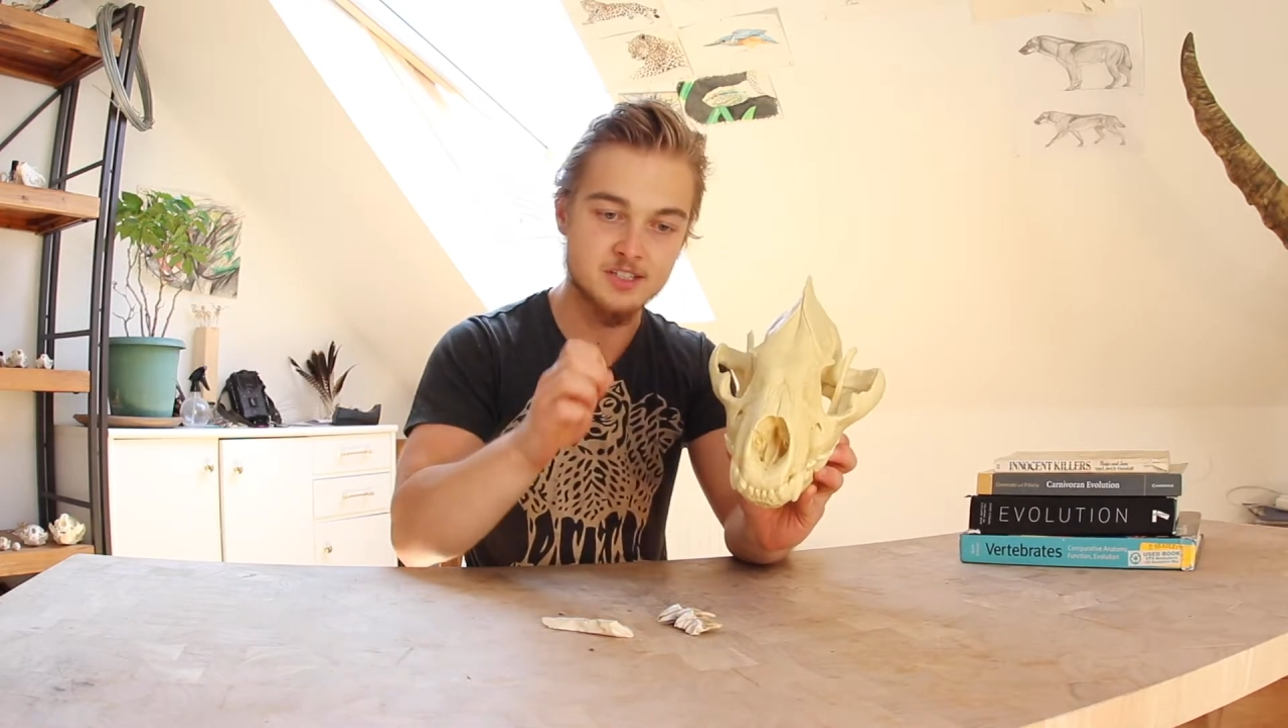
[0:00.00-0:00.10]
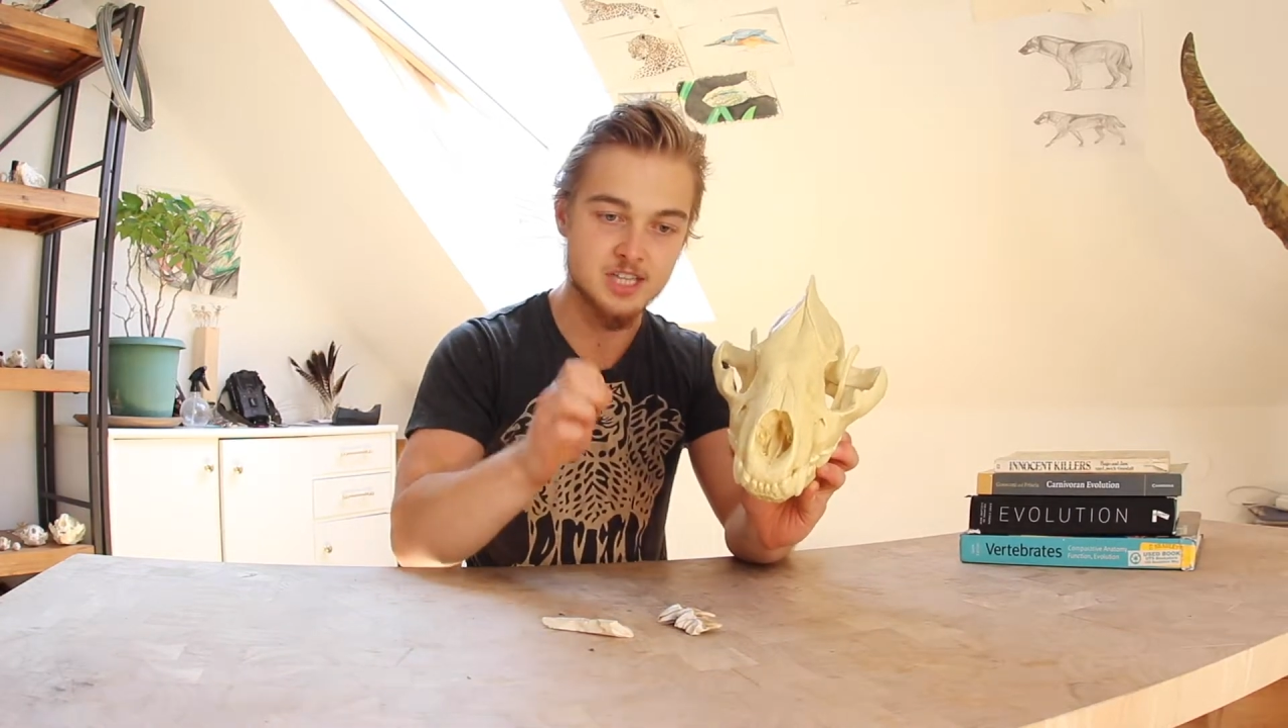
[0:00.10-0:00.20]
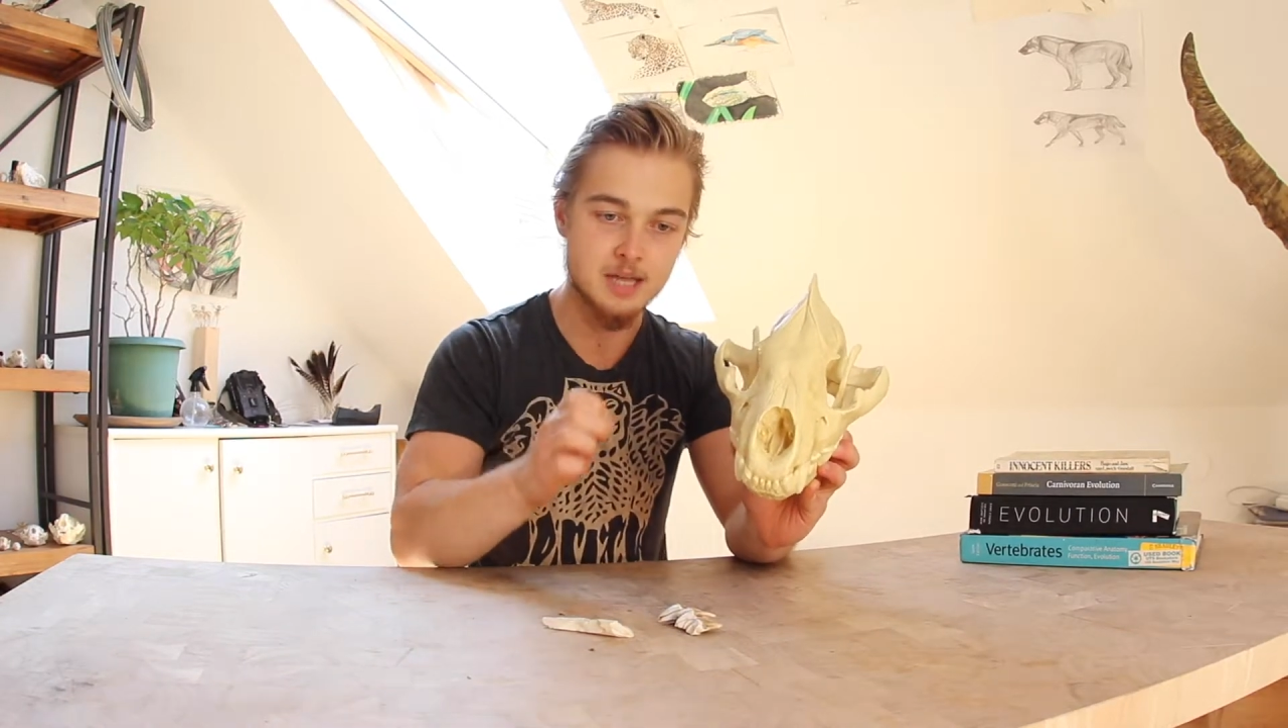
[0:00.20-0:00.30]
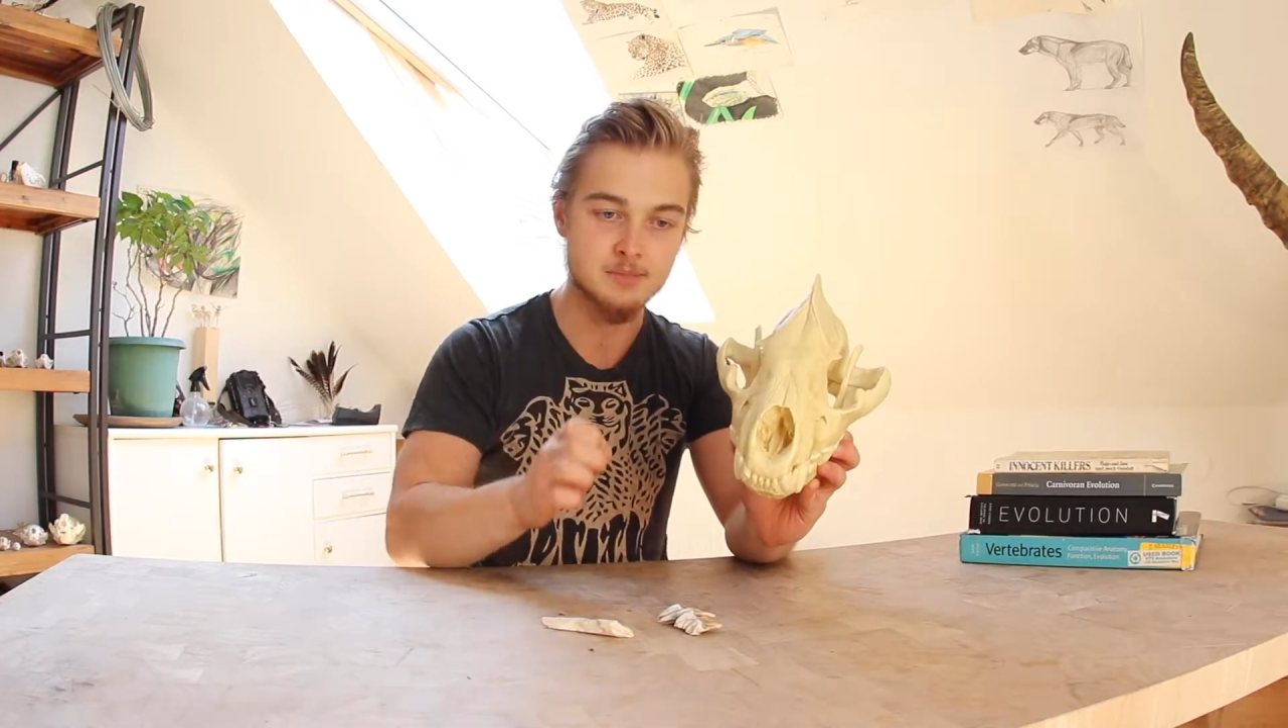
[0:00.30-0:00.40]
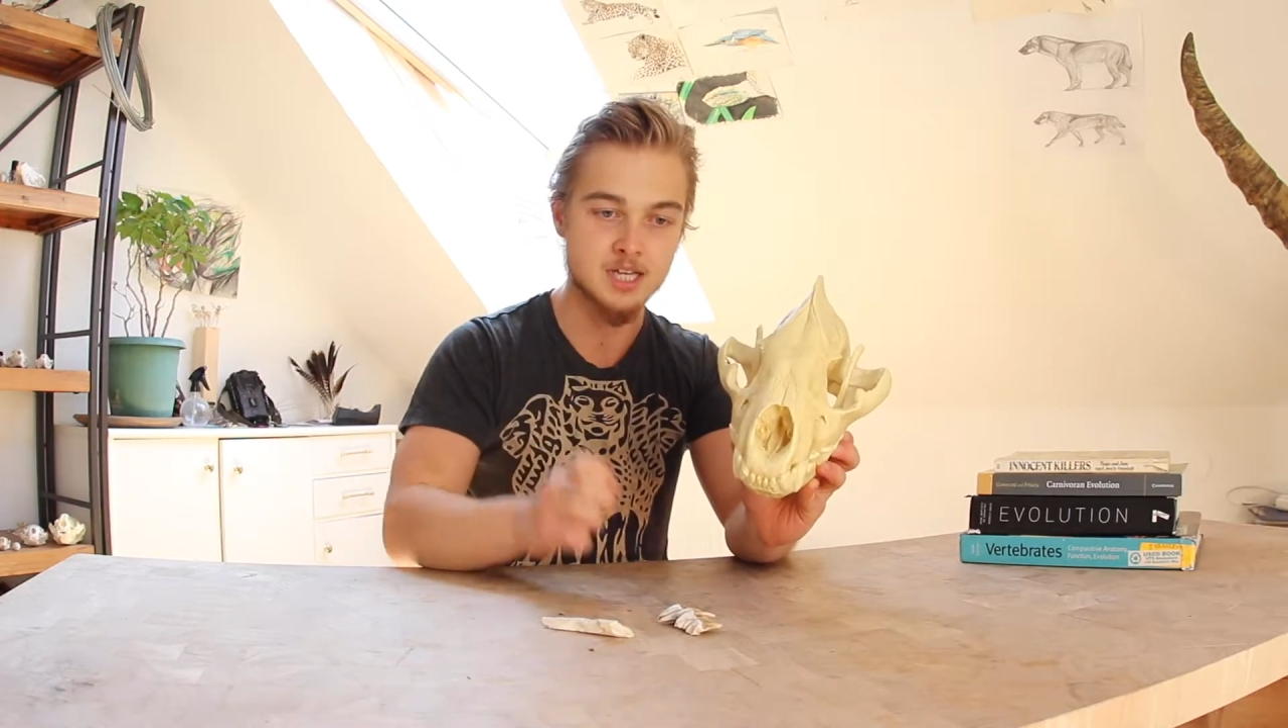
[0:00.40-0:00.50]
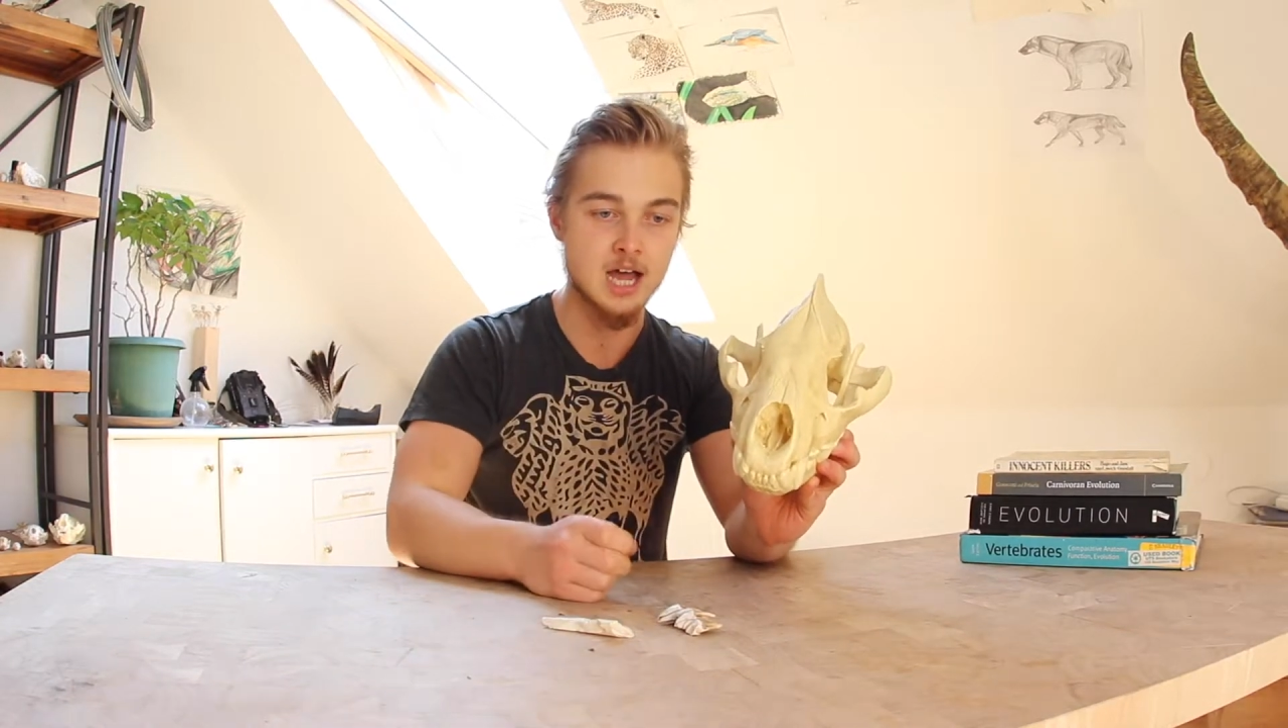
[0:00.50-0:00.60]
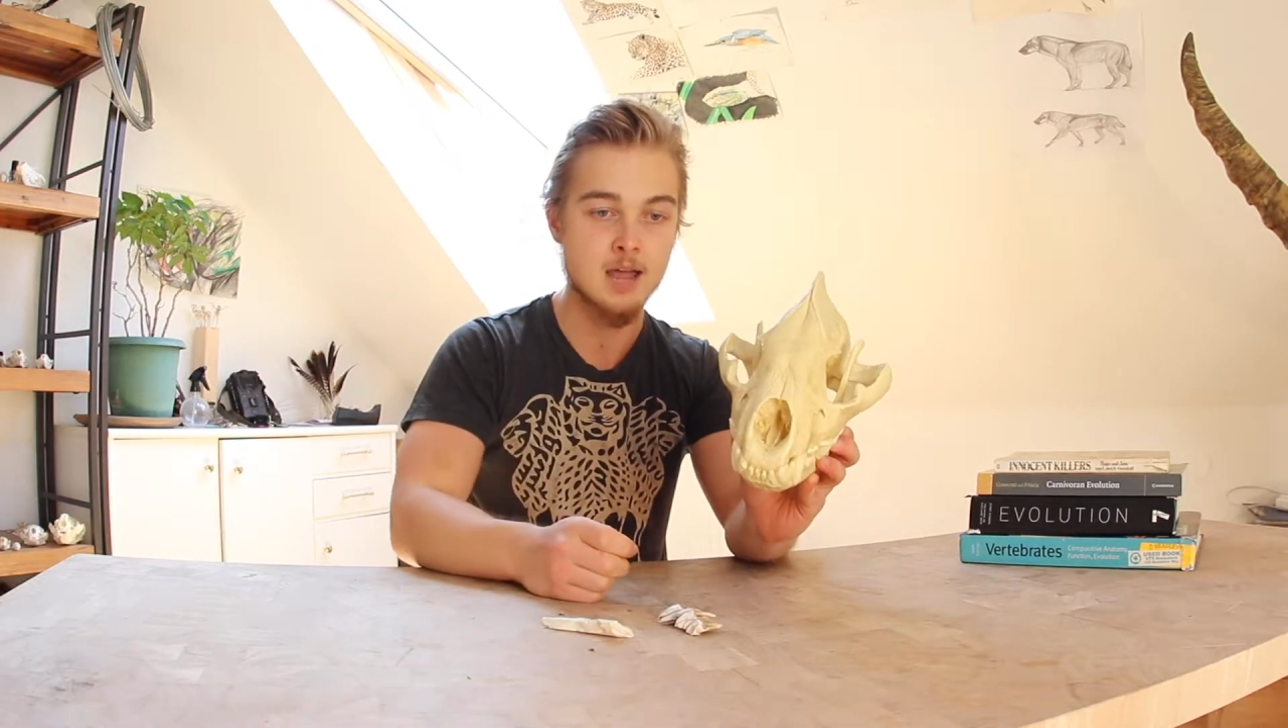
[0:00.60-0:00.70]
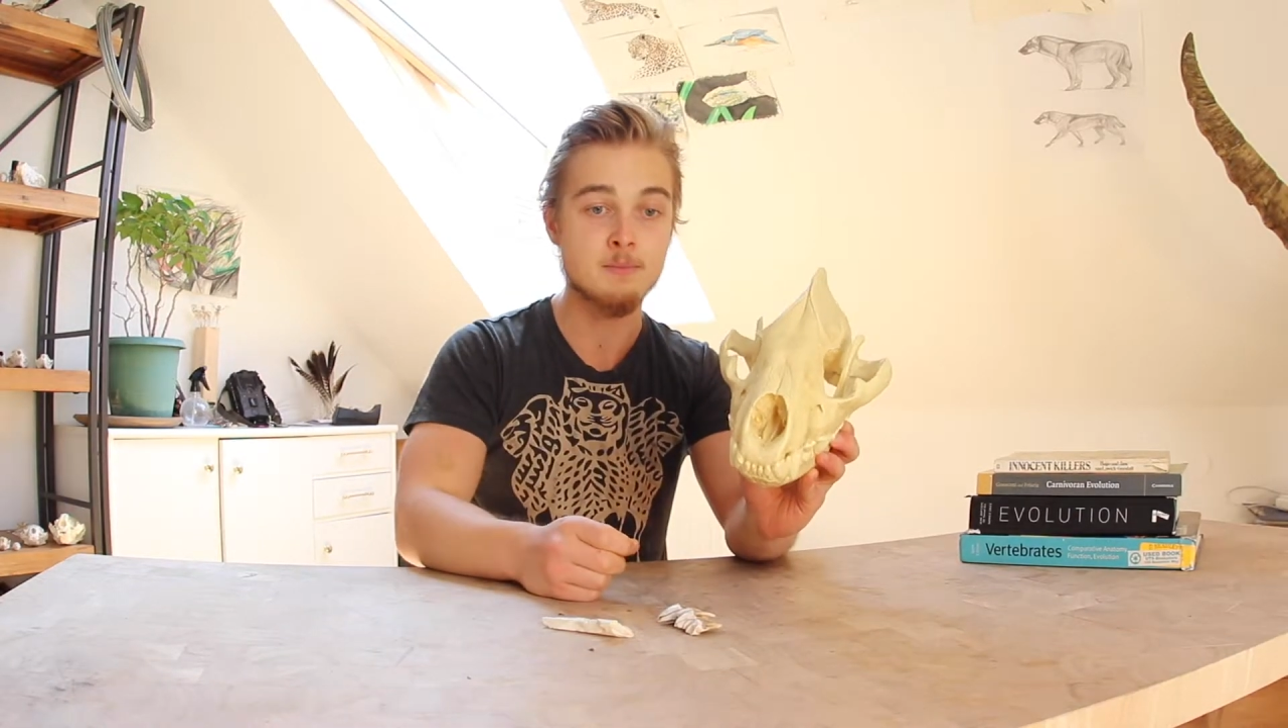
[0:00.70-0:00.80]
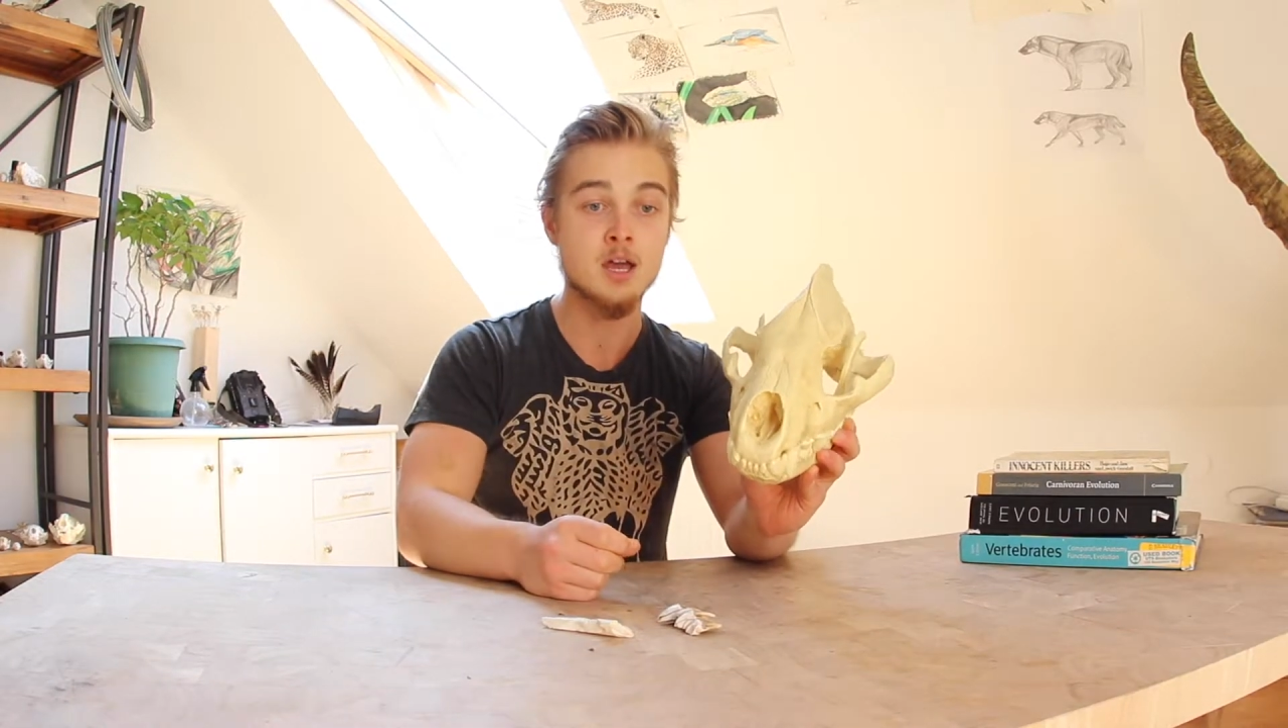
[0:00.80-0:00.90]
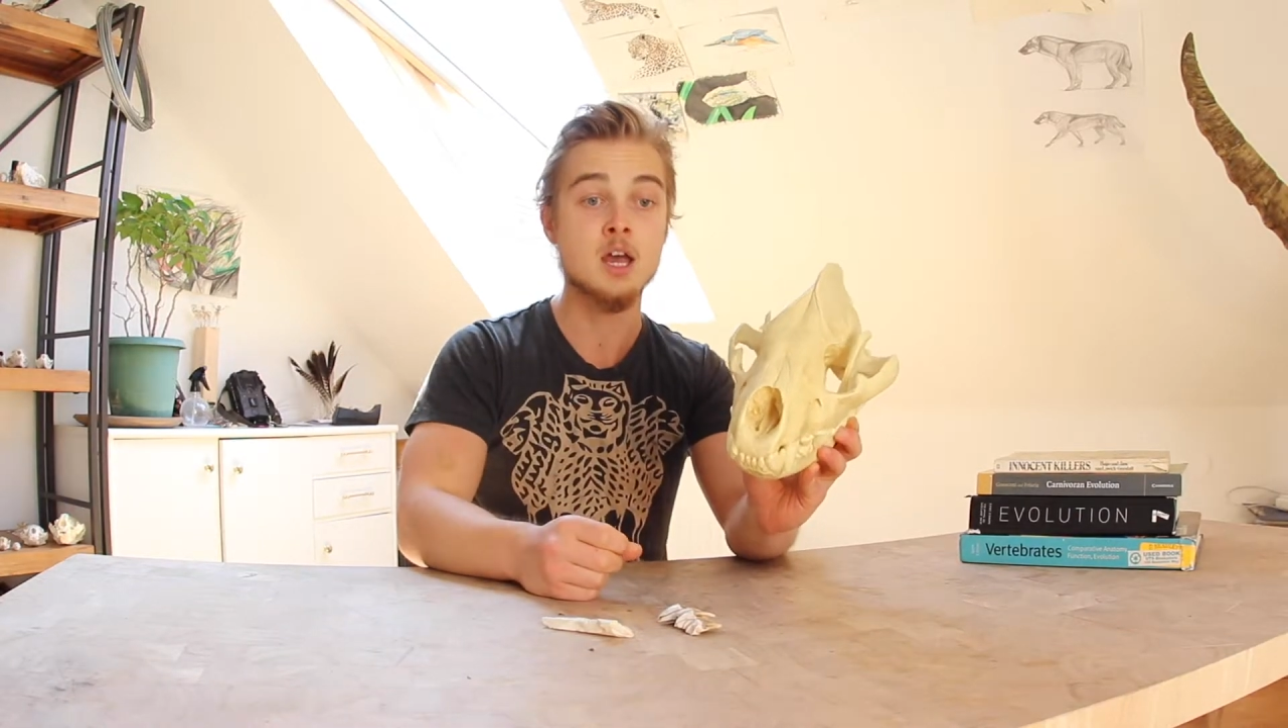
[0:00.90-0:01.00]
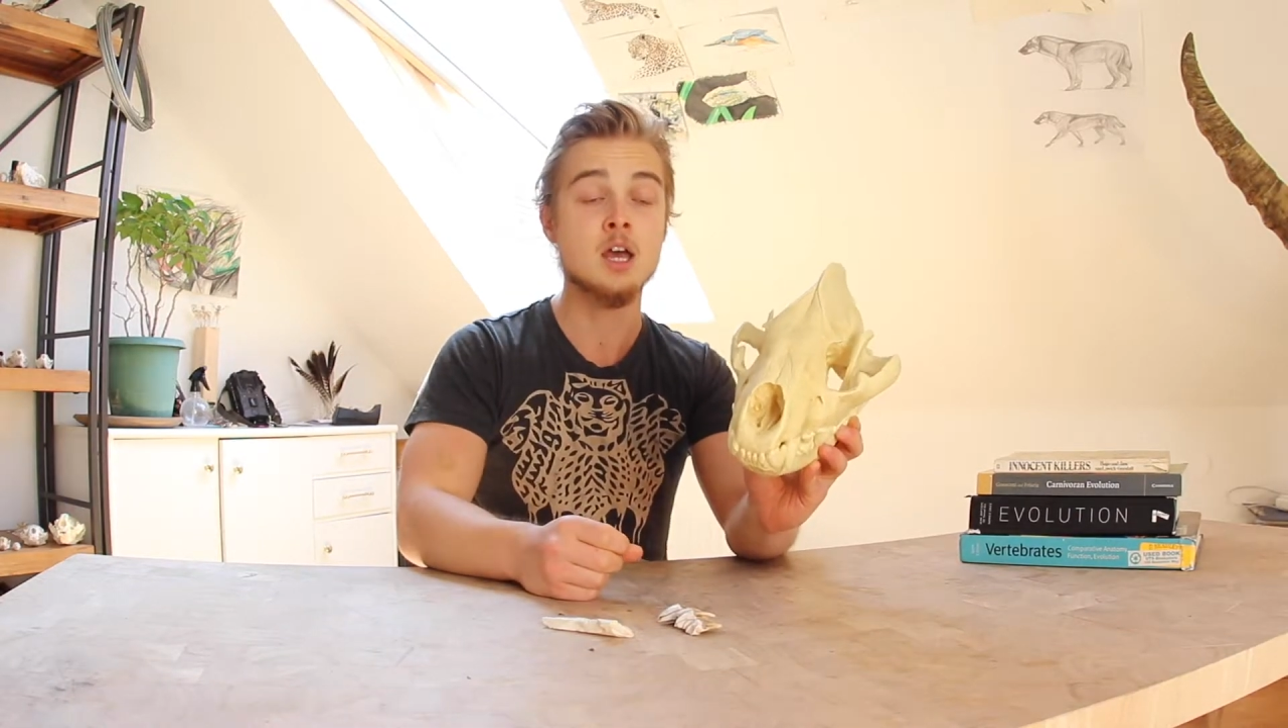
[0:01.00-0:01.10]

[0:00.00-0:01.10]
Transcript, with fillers: same time.